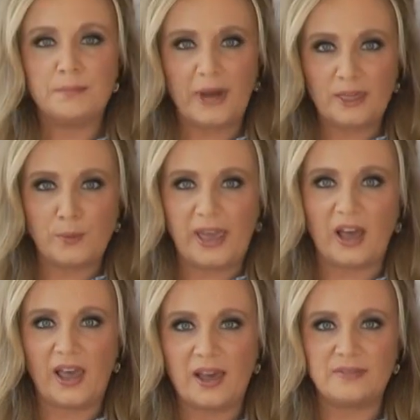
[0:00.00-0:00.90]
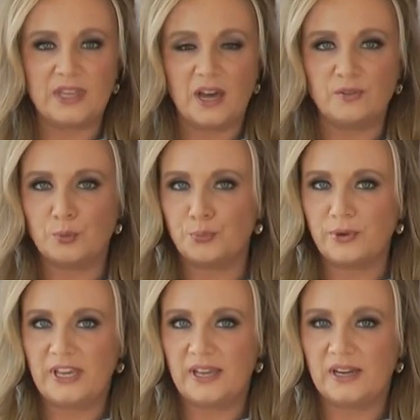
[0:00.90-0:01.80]
By the way, I have the oven
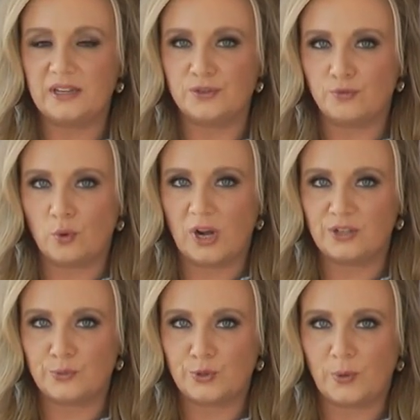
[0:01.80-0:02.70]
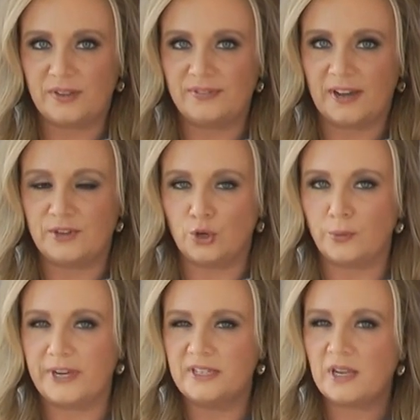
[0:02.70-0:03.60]
preheating to 425
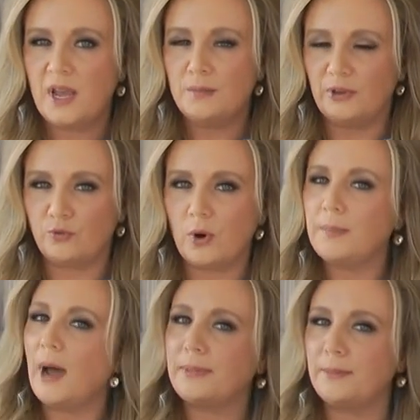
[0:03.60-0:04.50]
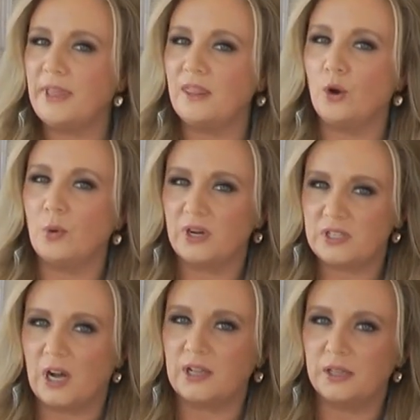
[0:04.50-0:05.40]
degrees. Before I pop them in though, we're gonna
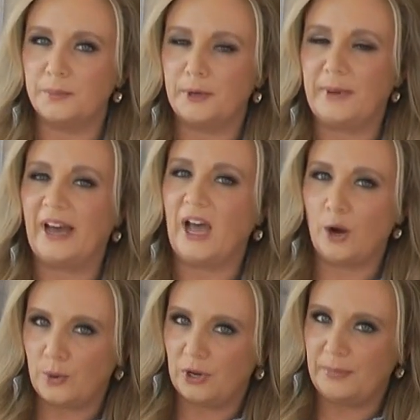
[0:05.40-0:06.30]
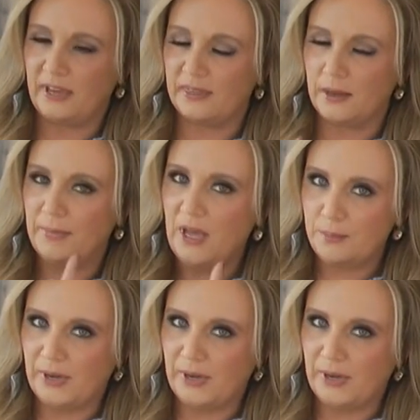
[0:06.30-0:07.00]
talk a little bit about how we're gonna bake them.